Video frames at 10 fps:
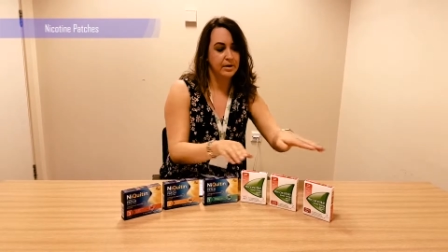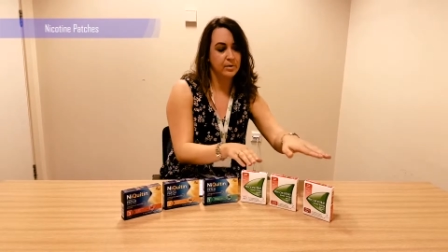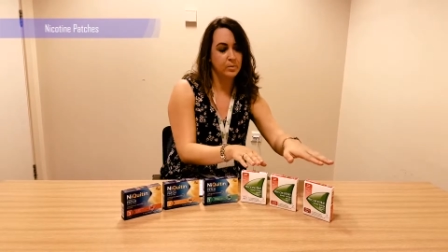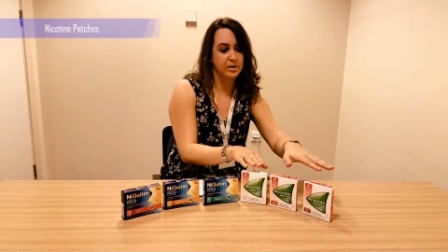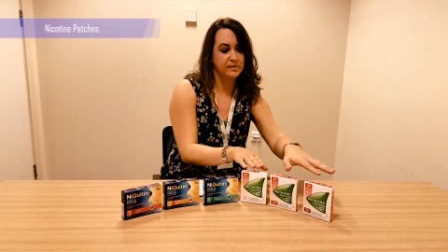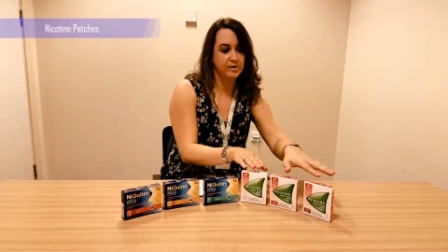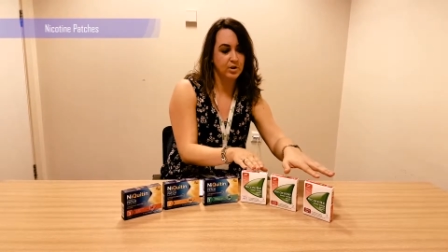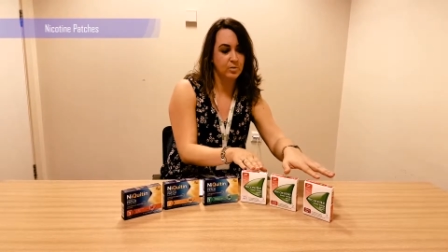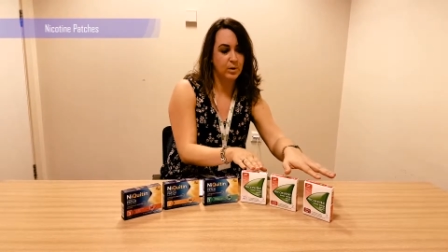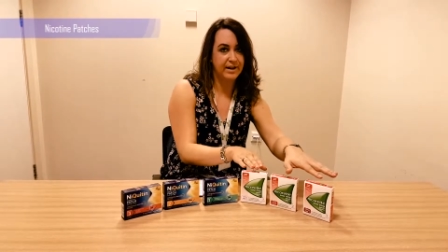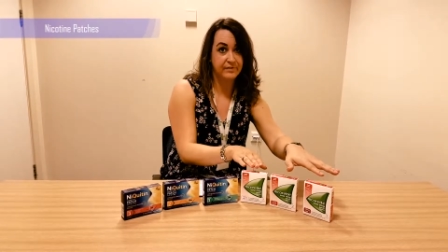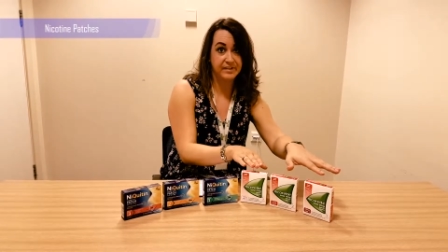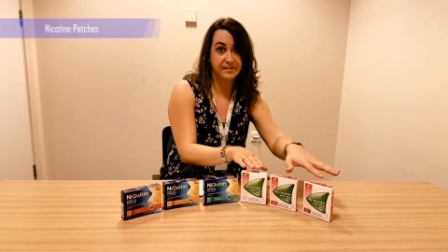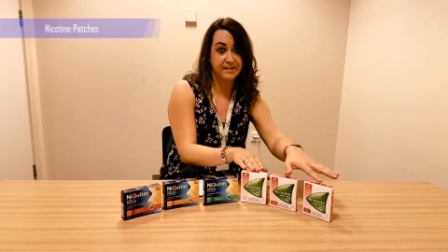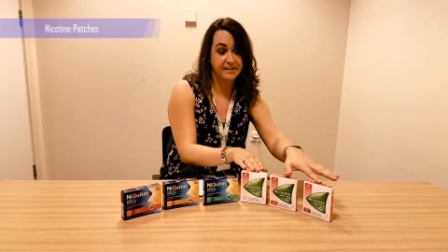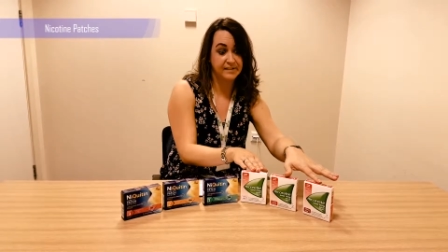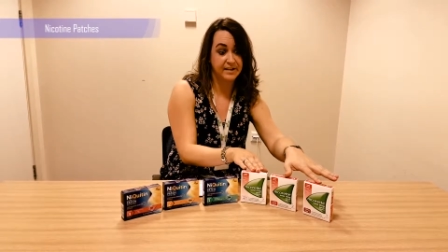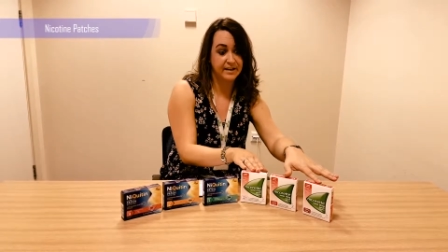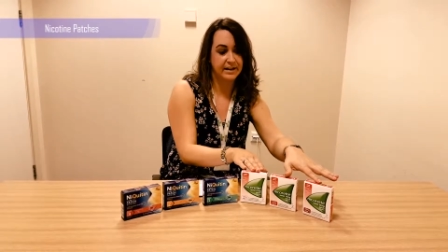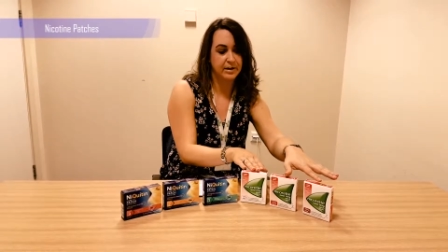and ones that you wear for
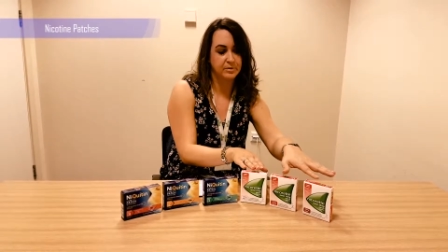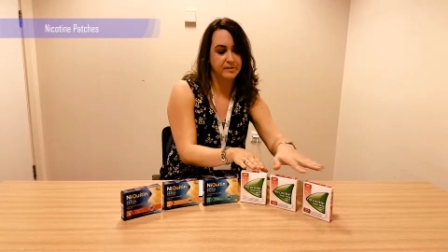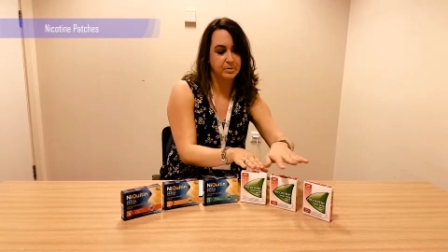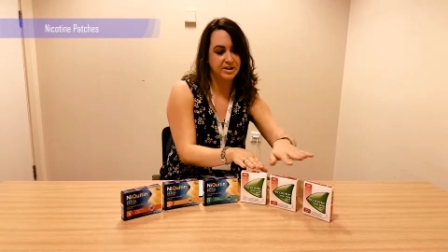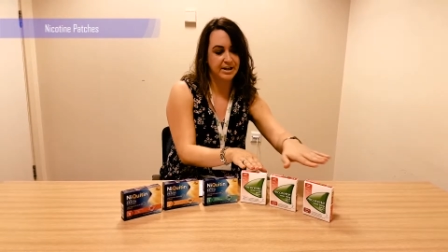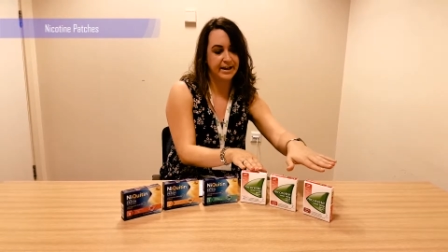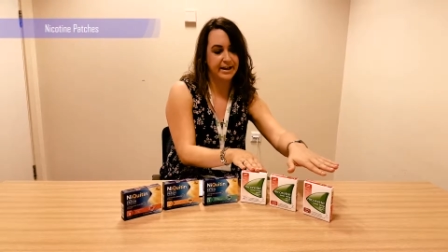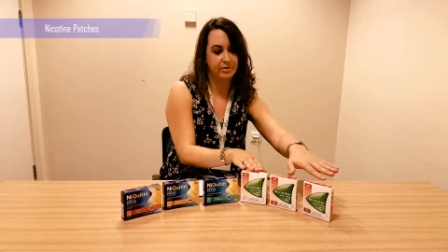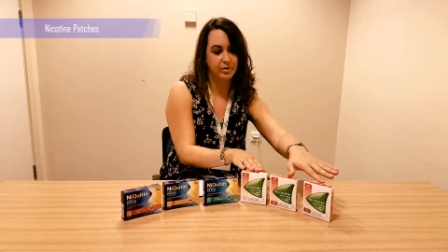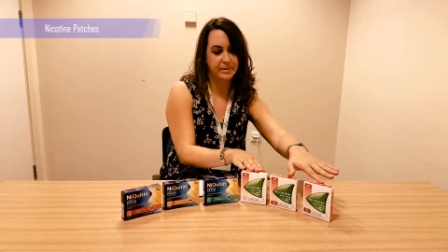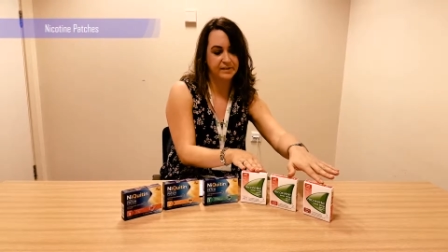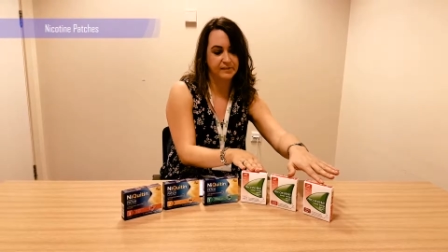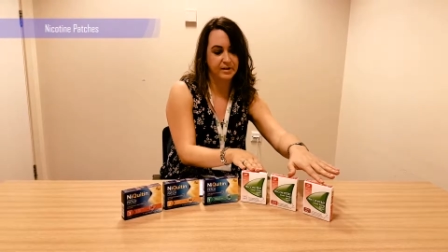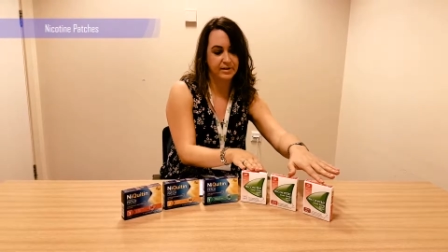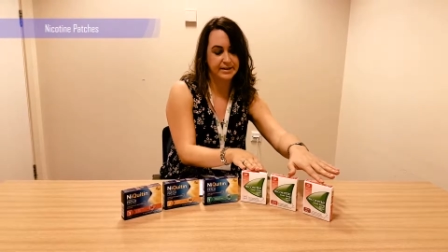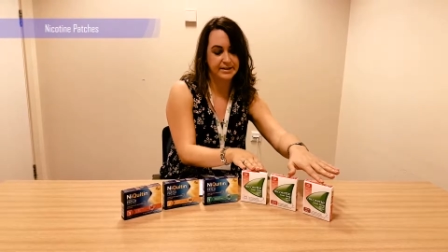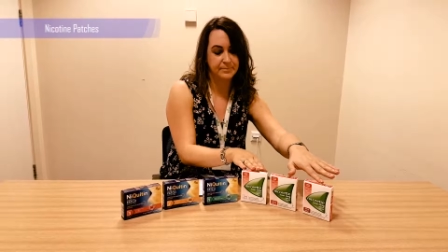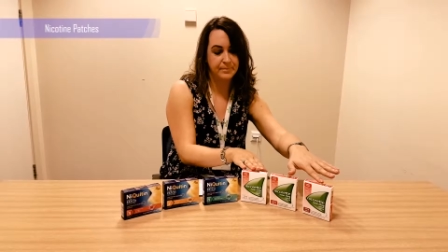16 hours, which are here on this side.